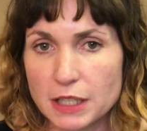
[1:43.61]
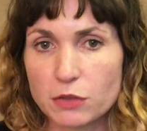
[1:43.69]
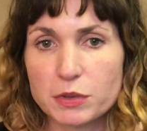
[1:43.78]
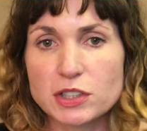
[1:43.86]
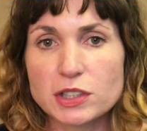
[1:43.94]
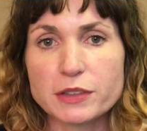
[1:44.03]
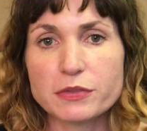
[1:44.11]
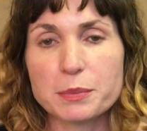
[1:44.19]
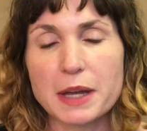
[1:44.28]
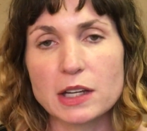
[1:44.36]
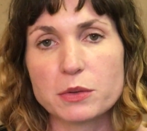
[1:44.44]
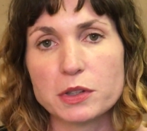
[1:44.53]
originally
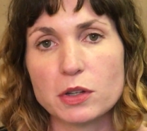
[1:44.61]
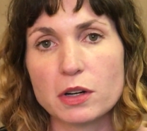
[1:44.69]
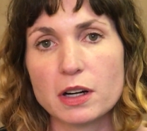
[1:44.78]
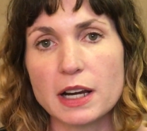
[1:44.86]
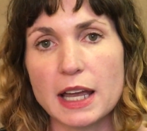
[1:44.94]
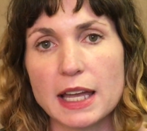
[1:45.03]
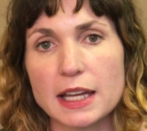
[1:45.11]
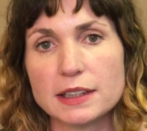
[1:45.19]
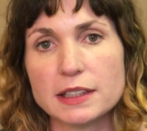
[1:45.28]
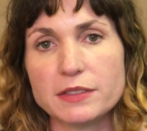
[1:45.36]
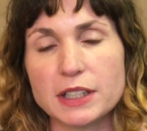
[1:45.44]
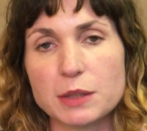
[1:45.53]
from Ecuador
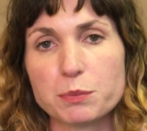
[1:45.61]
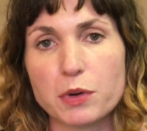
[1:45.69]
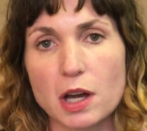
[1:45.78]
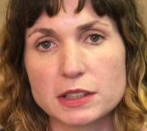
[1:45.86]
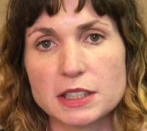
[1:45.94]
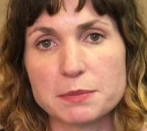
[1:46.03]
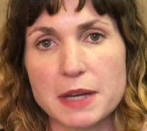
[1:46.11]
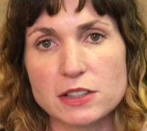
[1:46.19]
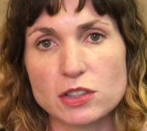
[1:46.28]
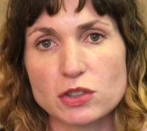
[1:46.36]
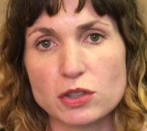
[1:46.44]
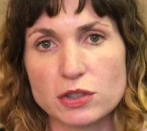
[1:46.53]
and living in Brockton,
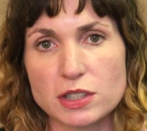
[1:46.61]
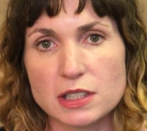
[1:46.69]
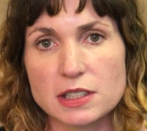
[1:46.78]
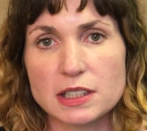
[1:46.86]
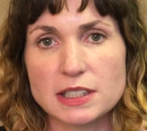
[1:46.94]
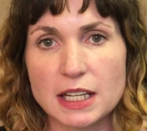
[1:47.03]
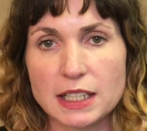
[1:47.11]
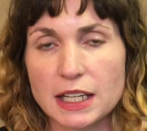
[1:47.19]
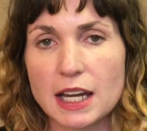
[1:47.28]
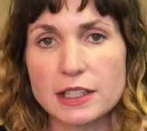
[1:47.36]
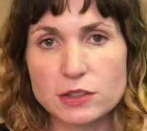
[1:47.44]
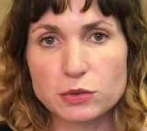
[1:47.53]
Massachusetts,
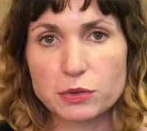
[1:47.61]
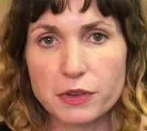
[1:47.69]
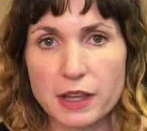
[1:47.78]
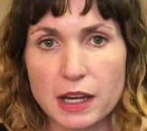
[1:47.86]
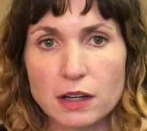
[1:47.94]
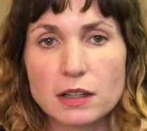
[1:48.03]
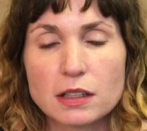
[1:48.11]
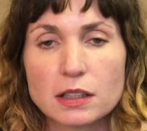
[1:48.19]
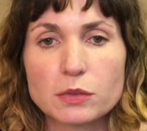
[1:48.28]
attending high school there.